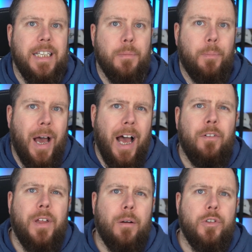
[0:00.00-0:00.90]
and part of
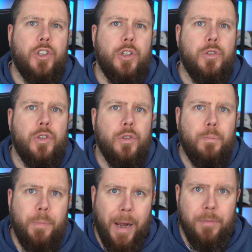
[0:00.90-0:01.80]
that was due to
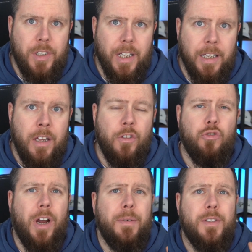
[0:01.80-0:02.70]
bouncing. The
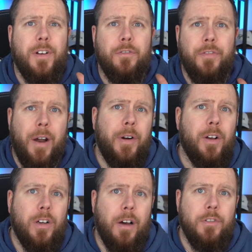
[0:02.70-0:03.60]
drivers felt very
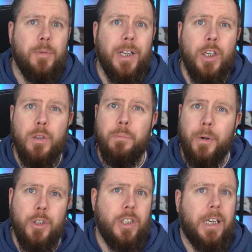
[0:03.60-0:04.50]
uncomfortable and couldn't
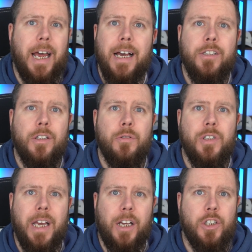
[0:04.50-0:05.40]
push the cars in those
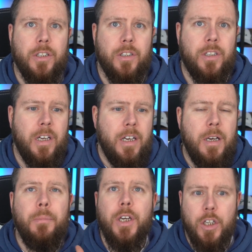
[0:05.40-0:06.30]
sections
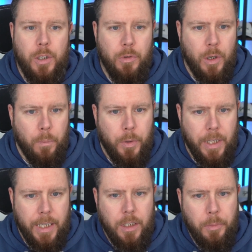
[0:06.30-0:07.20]
because it was
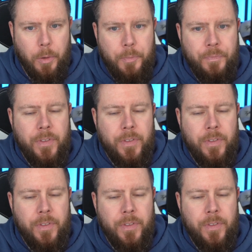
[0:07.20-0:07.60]
unpredictable.